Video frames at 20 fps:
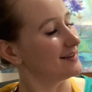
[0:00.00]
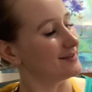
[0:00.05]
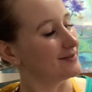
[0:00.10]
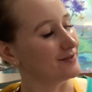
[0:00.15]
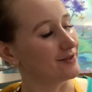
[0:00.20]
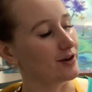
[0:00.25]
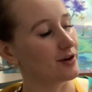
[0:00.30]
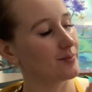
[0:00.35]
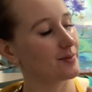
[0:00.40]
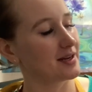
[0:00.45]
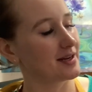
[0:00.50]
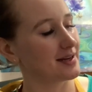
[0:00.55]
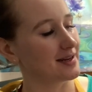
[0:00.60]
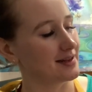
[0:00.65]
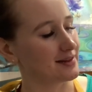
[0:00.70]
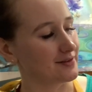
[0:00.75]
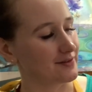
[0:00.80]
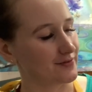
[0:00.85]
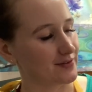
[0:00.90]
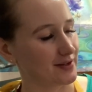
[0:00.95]
Roaming in
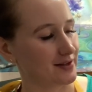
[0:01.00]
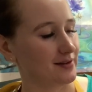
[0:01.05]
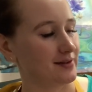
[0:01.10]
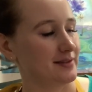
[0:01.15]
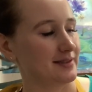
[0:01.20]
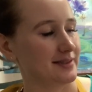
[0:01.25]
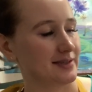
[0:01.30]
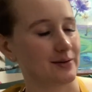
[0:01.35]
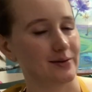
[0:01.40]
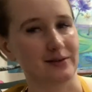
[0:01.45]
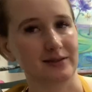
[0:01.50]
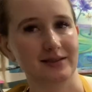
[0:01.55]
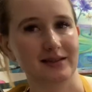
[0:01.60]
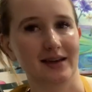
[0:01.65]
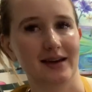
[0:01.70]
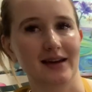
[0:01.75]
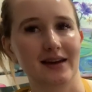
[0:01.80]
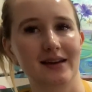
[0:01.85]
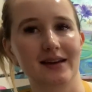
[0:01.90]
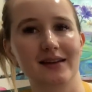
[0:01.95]
the fields, there was
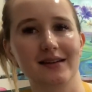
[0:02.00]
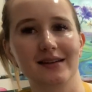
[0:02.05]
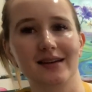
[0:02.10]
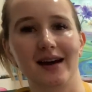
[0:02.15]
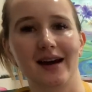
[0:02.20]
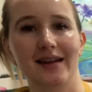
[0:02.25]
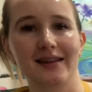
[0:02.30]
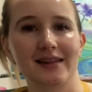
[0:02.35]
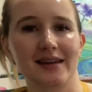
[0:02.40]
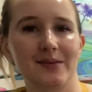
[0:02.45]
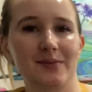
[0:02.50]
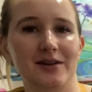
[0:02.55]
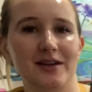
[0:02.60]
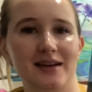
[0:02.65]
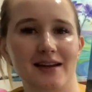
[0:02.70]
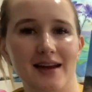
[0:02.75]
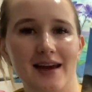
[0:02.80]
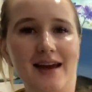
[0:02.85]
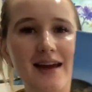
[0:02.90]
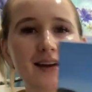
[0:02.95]
like
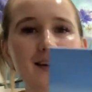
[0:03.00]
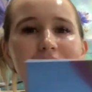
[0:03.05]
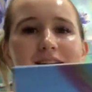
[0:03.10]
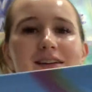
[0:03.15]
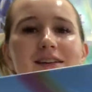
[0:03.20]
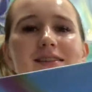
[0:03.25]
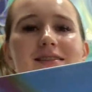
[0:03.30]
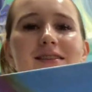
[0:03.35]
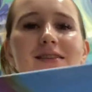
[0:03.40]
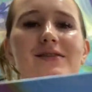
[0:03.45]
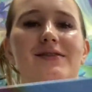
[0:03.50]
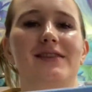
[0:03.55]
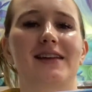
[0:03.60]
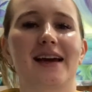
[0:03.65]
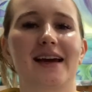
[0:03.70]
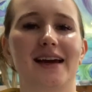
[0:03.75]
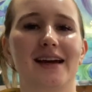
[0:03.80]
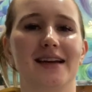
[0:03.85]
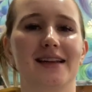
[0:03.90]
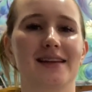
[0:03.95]
unlimited acres of
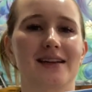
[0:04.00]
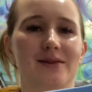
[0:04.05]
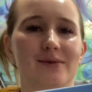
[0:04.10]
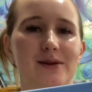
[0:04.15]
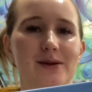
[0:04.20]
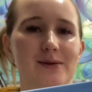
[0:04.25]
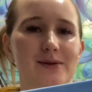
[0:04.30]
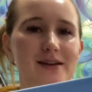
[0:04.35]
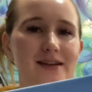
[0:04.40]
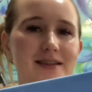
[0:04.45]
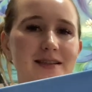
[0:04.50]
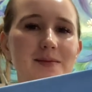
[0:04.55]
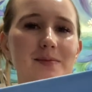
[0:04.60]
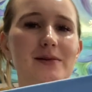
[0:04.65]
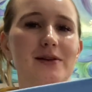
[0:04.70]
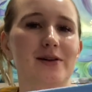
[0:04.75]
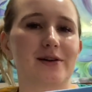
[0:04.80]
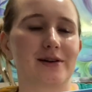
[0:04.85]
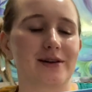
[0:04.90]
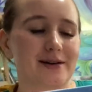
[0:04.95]
land that we would
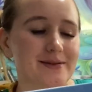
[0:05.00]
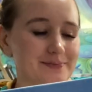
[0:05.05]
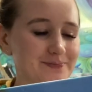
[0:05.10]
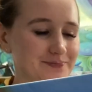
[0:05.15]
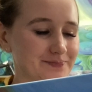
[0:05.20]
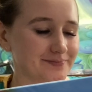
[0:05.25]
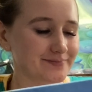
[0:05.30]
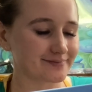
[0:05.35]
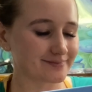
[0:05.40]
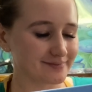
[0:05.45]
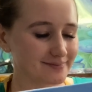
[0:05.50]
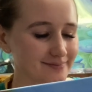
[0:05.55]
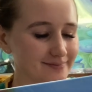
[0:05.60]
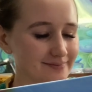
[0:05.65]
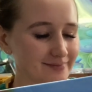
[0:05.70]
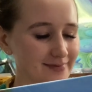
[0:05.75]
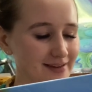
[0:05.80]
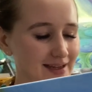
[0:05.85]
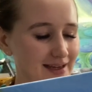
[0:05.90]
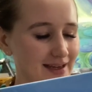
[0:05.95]
explore.
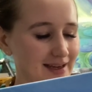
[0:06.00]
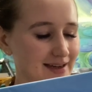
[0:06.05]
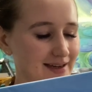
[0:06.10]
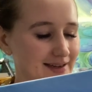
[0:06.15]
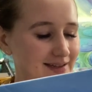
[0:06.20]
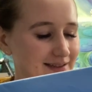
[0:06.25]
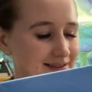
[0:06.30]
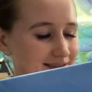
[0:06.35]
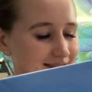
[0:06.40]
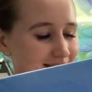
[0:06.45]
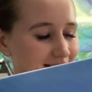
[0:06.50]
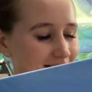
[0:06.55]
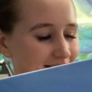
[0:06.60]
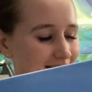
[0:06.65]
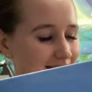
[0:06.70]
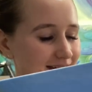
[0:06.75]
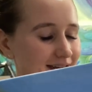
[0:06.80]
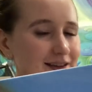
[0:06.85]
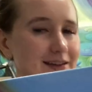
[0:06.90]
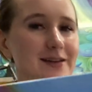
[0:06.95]
And yeah, I
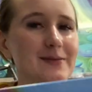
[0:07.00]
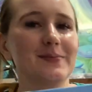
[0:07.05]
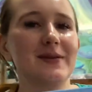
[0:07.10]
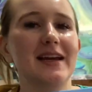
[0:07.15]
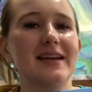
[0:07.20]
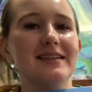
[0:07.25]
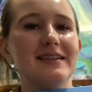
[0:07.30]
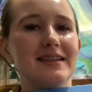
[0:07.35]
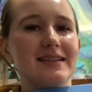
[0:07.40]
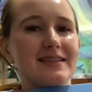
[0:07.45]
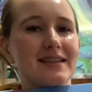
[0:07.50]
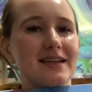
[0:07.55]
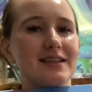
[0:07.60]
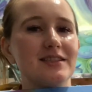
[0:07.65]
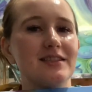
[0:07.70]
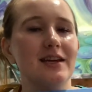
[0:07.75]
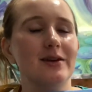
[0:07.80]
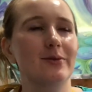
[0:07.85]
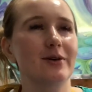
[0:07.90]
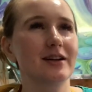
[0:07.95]
had a good painting
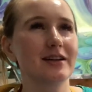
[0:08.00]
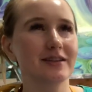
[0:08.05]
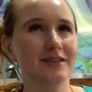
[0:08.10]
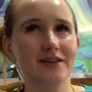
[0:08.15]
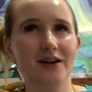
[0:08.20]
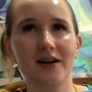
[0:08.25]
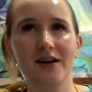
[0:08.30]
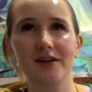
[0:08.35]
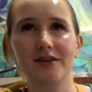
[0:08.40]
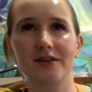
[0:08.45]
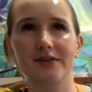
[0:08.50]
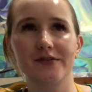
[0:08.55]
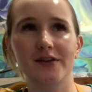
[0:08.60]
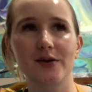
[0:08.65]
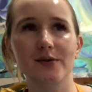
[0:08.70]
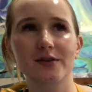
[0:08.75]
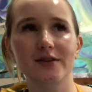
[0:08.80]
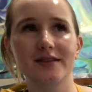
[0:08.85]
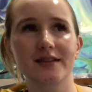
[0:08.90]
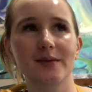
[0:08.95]
session. I wanted to talk on the
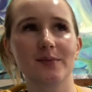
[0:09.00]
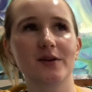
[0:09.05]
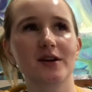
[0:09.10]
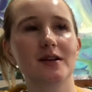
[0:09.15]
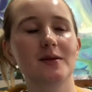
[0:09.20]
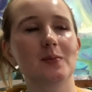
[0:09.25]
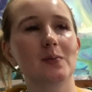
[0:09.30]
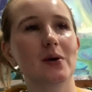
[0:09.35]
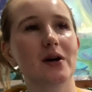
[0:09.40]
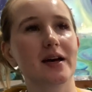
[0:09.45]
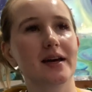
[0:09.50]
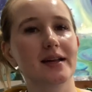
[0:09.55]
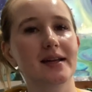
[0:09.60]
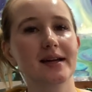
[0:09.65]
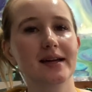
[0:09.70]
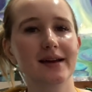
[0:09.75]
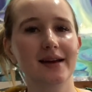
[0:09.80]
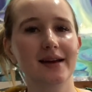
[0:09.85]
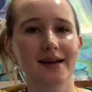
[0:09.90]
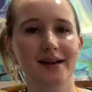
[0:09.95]
phone with someone, but
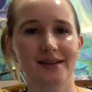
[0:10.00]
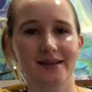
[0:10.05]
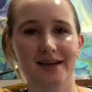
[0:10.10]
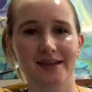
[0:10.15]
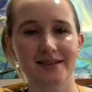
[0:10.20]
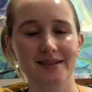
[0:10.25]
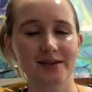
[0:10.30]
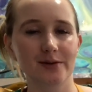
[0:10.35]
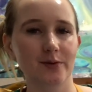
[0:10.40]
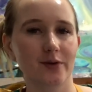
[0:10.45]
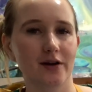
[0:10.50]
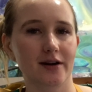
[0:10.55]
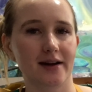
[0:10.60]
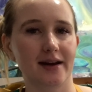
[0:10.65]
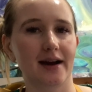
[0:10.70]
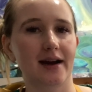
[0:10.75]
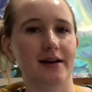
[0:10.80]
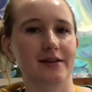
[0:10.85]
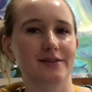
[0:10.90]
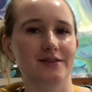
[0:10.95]
that didn't work
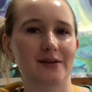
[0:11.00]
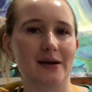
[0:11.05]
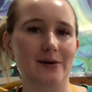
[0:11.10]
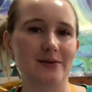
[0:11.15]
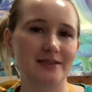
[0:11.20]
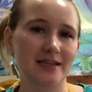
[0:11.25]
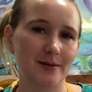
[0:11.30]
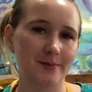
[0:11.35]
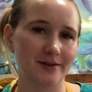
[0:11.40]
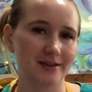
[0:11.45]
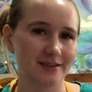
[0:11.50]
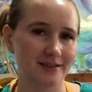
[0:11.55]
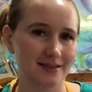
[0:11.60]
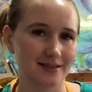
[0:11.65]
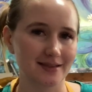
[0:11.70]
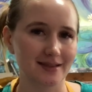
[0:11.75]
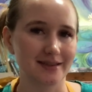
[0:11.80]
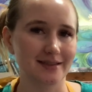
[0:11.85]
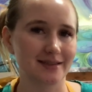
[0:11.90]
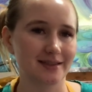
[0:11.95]
out. So I was able to
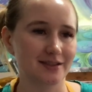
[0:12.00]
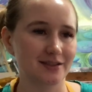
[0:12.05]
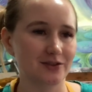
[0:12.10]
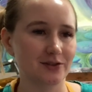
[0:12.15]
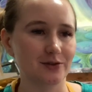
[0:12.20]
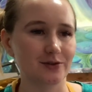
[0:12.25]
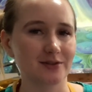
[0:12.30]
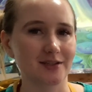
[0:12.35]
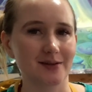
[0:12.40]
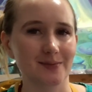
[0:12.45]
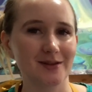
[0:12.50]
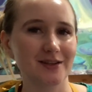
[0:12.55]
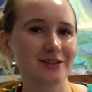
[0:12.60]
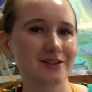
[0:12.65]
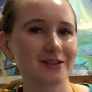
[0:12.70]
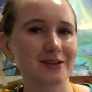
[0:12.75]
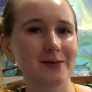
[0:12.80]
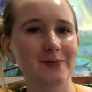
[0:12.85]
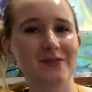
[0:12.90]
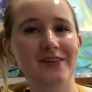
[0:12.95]
just listen to some
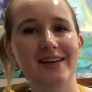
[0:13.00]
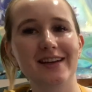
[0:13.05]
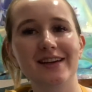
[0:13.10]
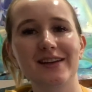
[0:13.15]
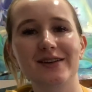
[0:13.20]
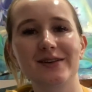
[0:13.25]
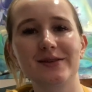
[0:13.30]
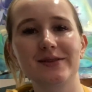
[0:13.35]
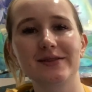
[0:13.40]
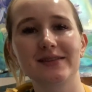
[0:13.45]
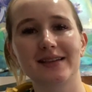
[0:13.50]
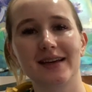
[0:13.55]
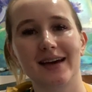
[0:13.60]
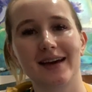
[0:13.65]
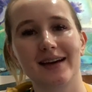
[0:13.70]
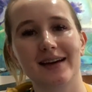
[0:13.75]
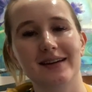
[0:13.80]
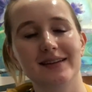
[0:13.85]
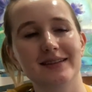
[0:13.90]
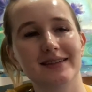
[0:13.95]
YouTube videos
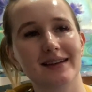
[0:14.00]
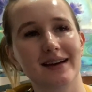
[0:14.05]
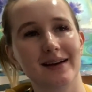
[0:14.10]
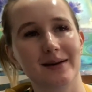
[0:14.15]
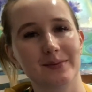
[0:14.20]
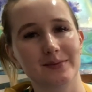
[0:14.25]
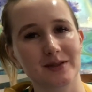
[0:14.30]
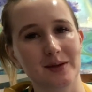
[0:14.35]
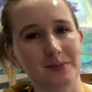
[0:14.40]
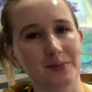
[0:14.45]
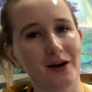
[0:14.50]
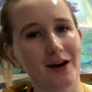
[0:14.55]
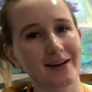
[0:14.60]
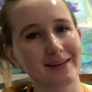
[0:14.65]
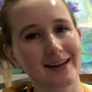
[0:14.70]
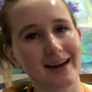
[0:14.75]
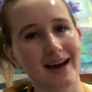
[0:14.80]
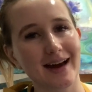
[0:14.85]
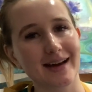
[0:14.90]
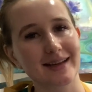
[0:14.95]
and um, some
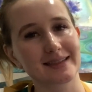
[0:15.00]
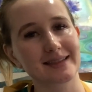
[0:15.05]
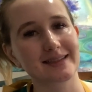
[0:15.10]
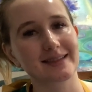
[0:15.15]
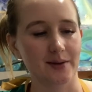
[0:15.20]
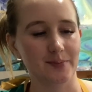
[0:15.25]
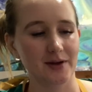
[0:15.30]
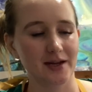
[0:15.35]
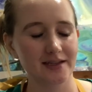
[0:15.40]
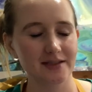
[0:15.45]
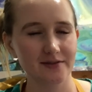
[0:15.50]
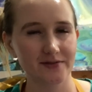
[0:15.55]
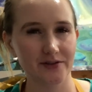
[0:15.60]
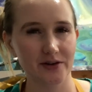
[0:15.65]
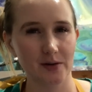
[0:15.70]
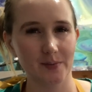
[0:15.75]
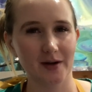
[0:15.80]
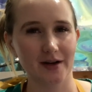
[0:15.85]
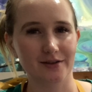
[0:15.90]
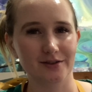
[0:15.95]
podcasts. I painted for
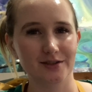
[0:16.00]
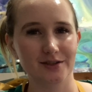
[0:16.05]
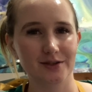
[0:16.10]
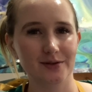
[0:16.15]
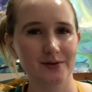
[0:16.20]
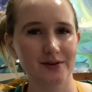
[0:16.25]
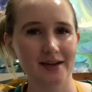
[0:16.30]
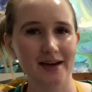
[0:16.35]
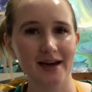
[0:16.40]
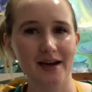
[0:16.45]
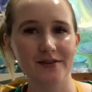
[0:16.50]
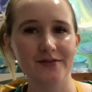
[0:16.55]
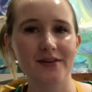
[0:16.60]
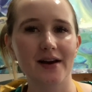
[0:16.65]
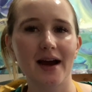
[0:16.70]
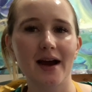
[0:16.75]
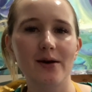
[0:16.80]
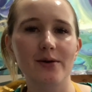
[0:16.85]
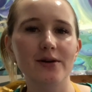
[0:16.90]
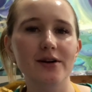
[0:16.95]
about two and a half
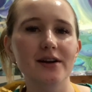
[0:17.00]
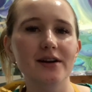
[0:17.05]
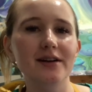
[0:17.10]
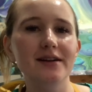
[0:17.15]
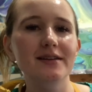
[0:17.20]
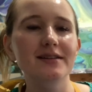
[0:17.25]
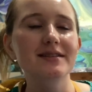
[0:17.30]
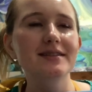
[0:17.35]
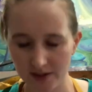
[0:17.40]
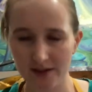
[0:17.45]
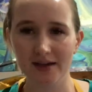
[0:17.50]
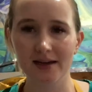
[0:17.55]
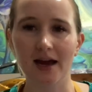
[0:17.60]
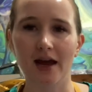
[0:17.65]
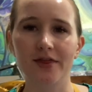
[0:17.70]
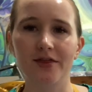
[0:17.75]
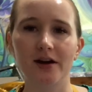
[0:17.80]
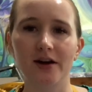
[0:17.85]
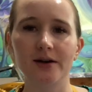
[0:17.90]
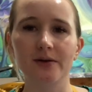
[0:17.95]
hours. I
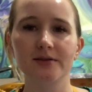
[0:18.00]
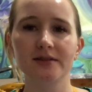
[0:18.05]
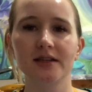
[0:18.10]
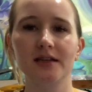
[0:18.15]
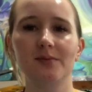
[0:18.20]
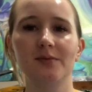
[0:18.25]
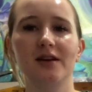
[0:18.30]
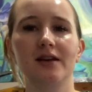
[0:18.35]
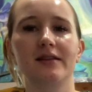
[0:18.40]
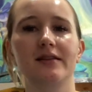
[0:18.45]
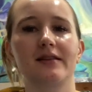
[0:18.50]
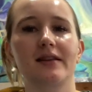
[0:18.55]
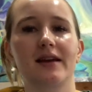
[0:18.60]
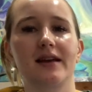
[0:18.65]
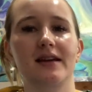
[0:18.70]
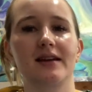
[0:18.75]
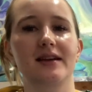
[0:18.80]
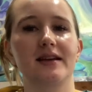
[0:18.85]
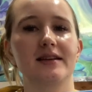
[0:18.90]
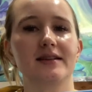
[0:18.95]
thought it was gonna be like
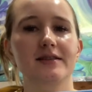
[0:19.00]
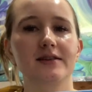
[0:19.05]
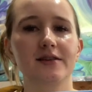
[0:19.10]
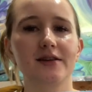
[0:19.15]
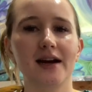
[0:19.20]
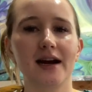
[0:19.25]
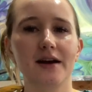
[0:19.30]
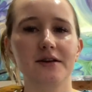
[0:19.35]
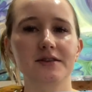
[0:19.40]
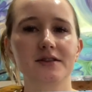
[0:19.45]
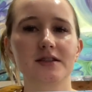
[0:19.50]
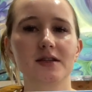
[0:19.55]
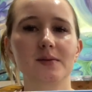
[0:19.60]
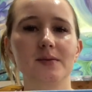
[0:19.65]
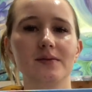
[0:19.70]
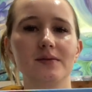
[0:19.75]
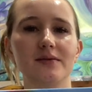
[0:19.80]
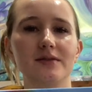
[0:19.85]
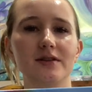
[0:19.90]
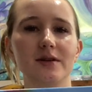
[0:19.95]
an easier house to,
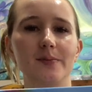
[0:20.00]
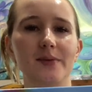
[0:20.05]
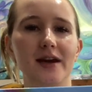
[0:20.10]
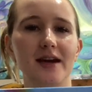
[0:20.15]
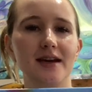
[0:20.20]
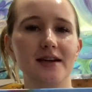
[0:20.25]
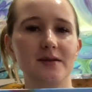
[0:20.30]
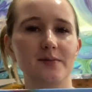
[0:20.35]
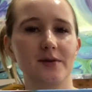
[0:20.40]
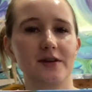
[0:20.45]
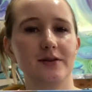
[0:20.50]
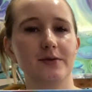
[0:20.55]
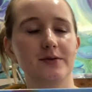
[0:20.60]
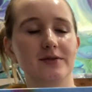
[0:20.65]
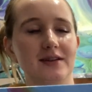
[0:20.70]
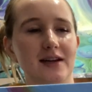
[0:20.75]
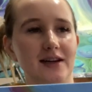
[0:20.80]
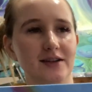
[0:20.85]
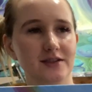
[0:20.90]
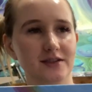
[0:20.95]
to paint, but it was
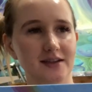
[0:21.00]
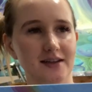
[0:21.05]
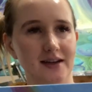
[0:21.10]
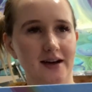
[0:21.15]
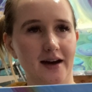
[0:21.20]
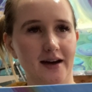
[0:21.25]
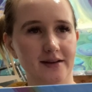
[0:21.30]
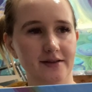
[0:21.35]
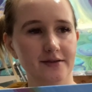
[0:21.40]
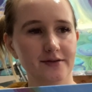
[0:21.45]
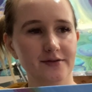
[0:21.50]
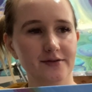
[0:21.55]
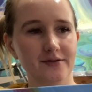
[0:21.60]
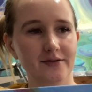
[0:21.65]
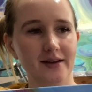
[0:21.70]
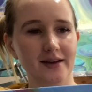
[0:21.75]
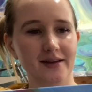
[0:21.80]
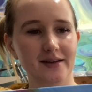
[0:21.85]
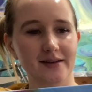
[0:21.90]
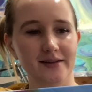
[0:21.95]
actually kind of
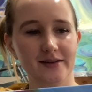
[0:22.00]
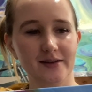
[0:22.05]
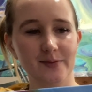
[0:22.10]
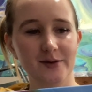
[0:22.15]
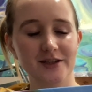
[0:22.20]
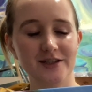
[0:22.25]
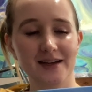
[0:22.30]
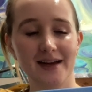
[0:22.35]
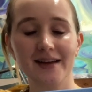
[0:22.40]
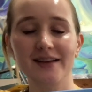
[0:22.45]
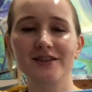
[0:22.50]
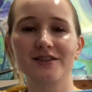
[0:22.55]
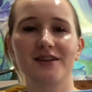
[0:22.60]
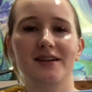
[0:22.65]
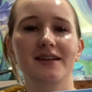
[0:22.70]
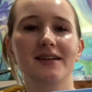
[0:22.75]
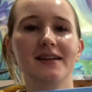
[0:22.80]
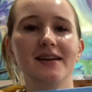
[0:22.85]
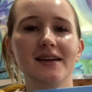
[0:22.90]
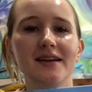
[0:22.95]
like a little bit
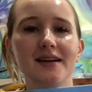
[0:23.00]
challenging.